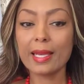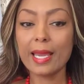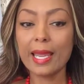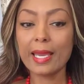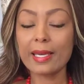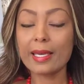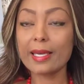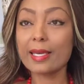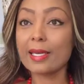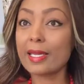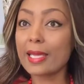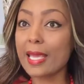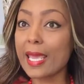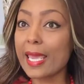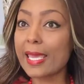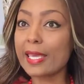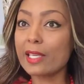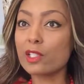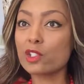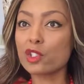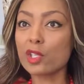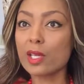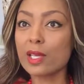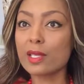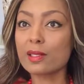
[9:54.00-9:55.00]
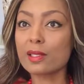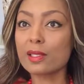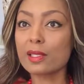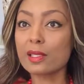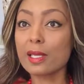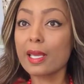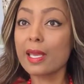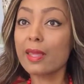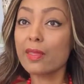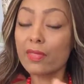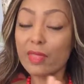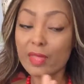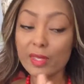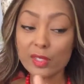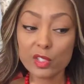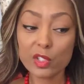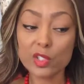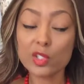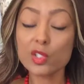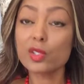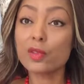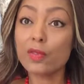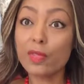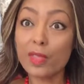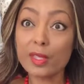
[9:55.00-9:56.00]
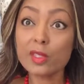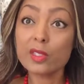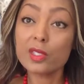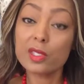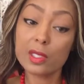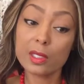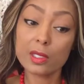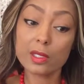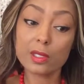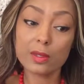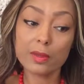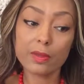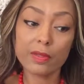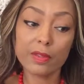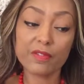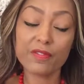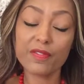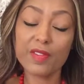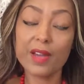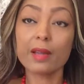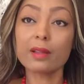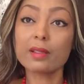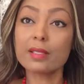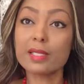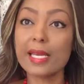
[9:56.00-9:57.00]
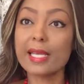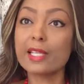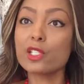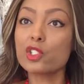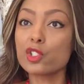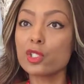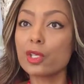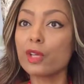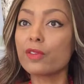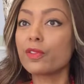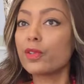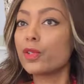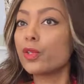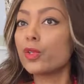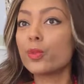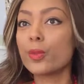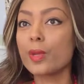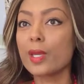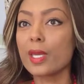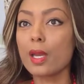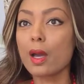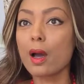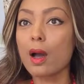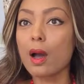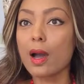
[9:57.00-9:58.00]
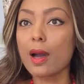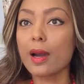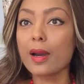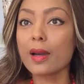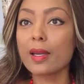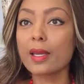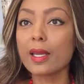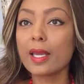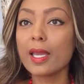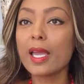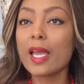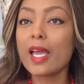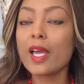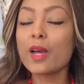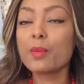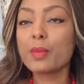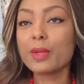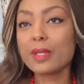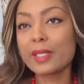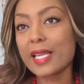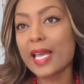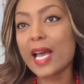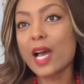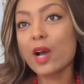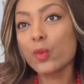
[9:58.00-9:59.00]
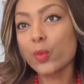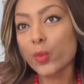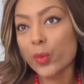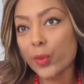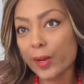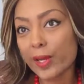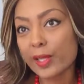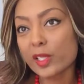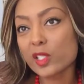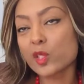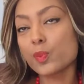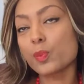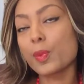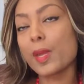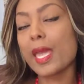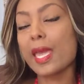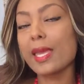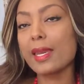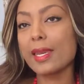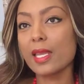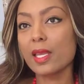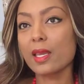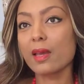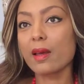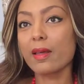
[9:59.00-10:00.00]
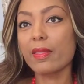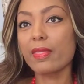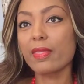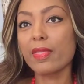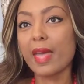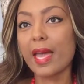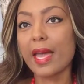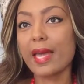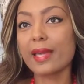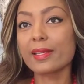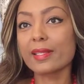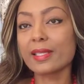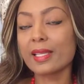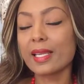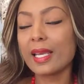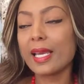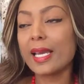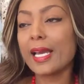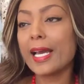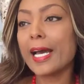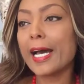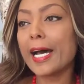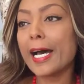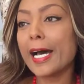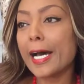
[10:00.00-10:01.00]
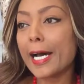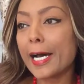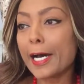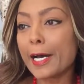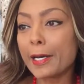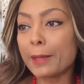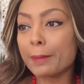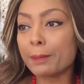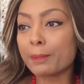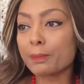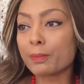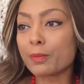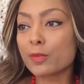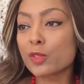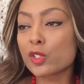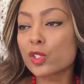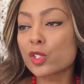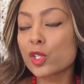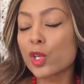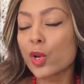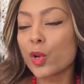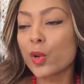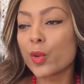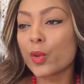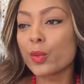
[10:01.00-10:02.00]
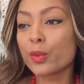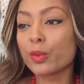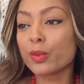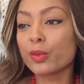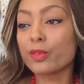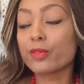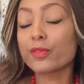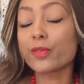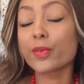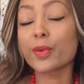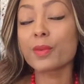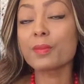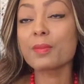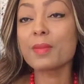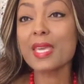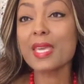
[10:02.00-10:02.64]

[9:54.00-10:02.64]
engage and say this is the foundation of who we are. But now we're expanding on that. So for